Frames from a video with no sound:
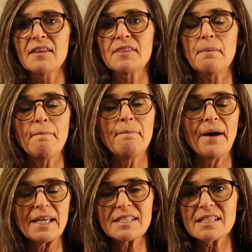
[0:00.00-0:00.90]
The
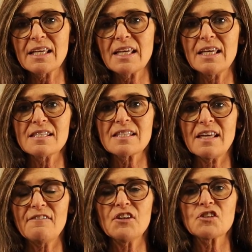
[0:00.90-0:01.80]
best thing is
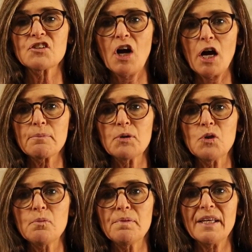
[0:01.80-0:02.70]
if your dog
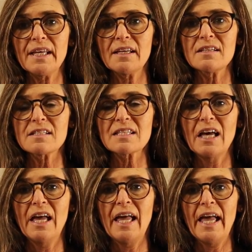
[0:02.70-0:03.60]
poop is
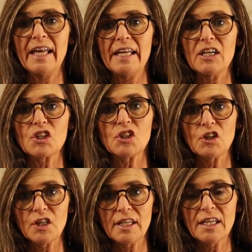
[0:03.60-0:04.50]
a
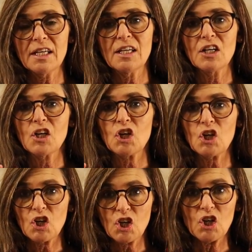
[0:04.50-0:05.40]
good
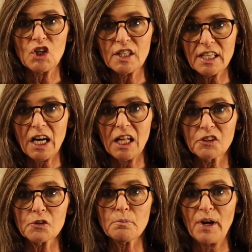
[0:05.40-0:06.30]

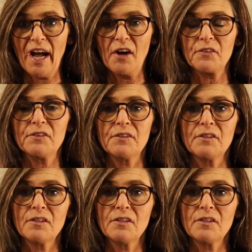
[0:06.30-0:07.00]
colored brown,